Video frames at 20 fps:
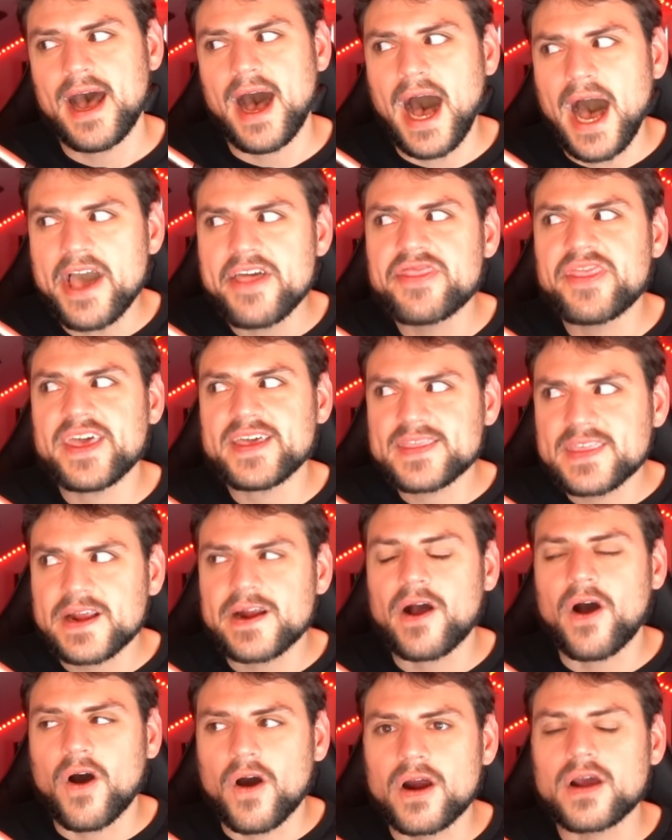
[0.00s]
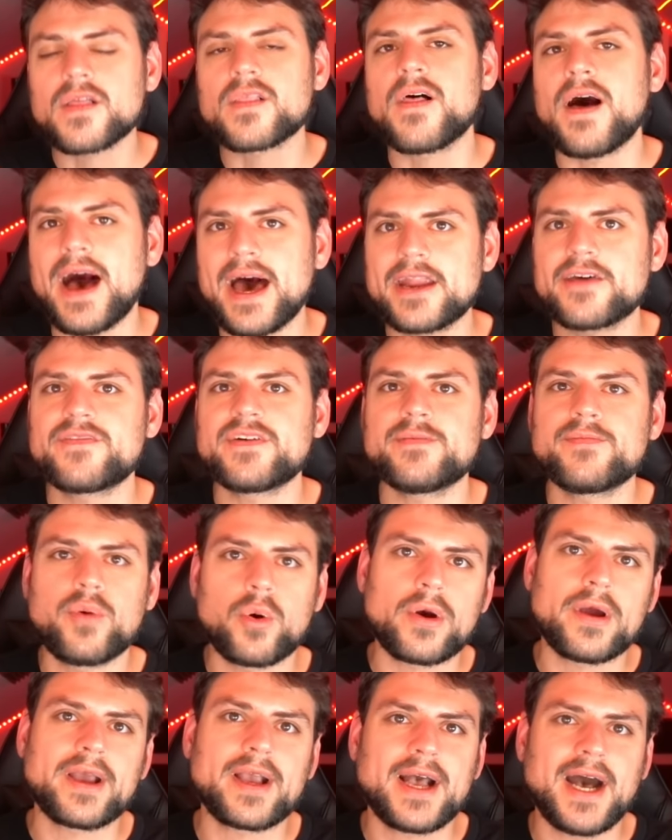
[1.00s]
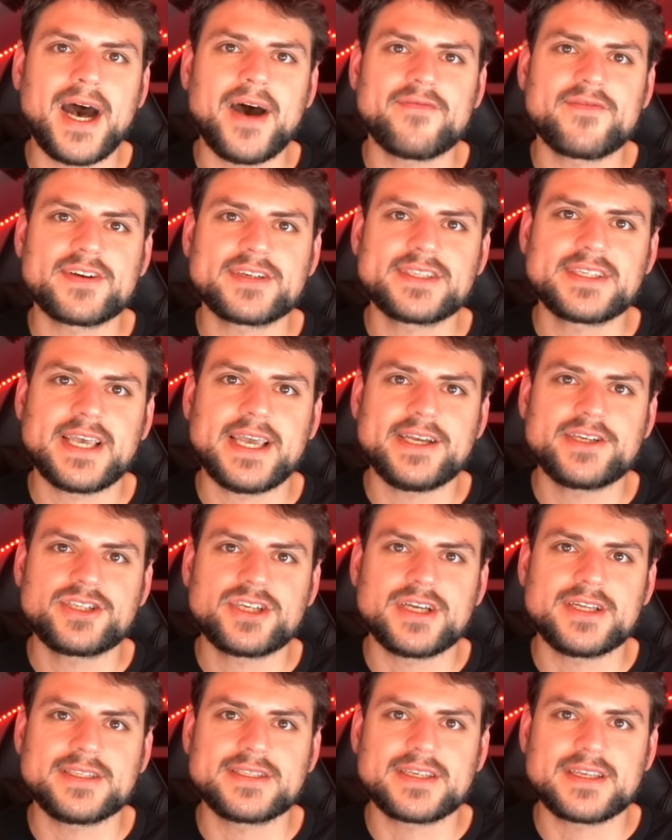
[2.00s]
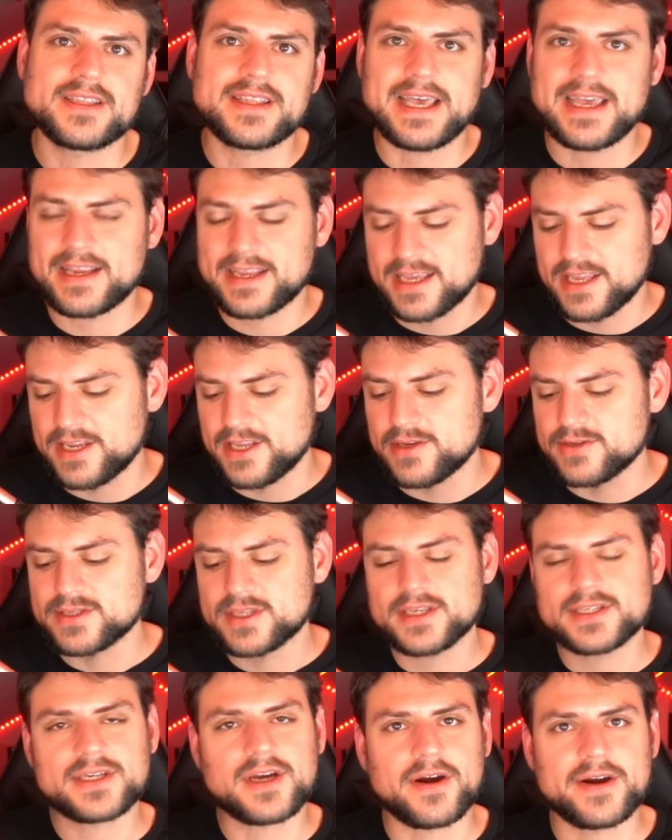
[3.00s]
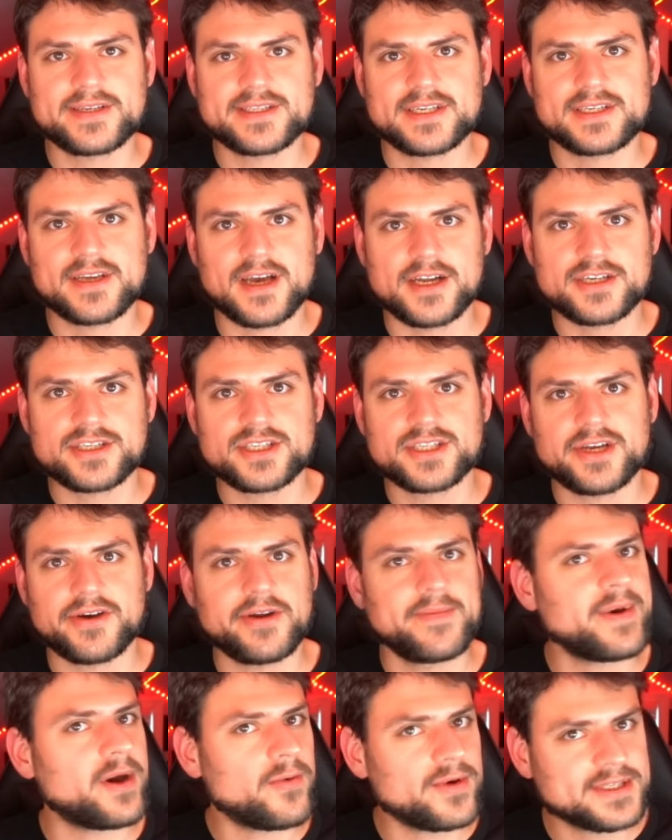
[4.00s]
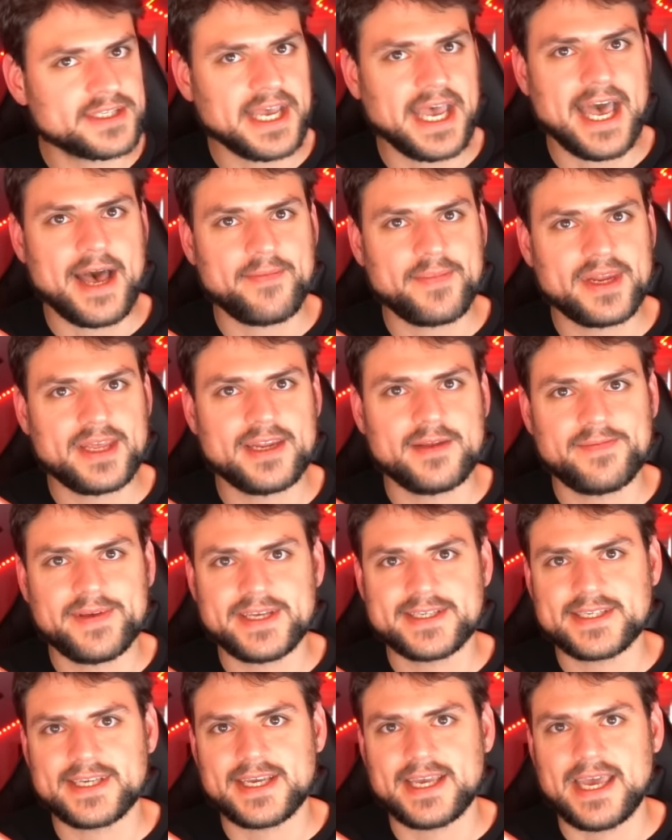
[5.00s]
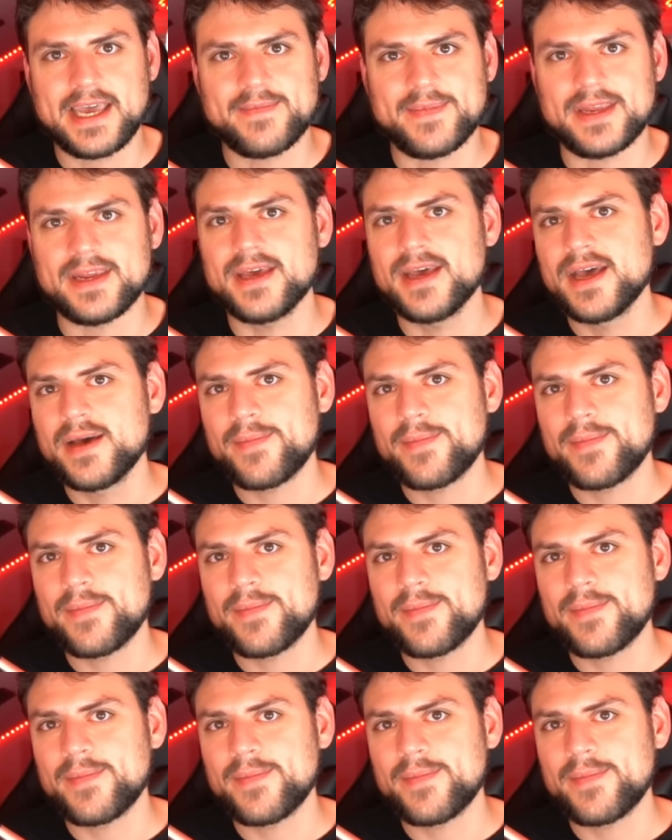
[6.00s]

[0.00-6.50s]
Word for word: I think there are a lot of important conversations that can use this card as a touchstone about what's happening to PC gaming.